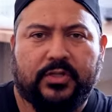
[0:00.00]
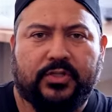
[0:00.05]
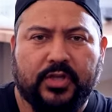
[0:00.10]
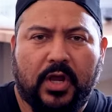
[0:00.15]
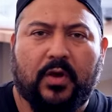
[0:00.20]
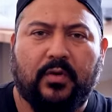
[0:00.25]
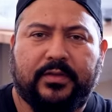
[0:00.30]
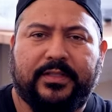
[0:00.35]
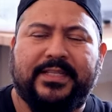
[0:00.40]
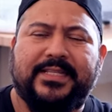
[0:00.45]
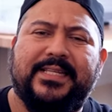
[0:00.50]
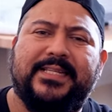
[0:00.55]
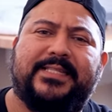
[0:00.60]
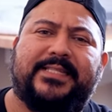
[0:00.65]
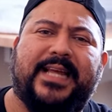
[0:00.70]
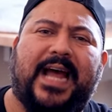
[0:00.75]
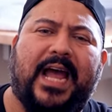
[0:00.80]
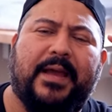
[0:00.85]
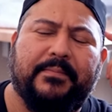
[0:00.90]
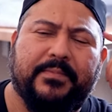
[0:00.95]
So this is
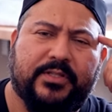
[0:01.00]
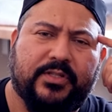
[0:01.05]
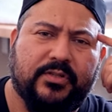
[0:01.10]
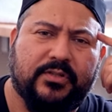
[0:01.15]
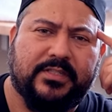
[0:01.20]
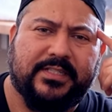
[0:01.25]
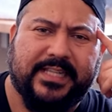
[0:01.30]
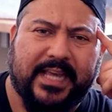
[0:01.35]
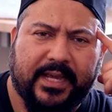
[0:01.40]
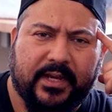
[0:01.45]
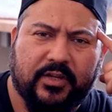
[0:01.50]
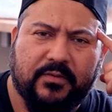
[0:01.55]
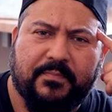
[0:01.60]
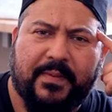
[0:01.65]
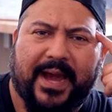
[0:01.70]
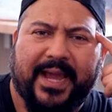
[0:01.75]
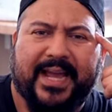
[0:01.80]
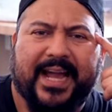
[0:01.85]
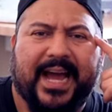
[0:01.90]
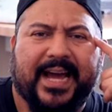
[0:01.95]
time to say
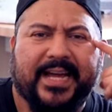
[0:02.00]
goodbye,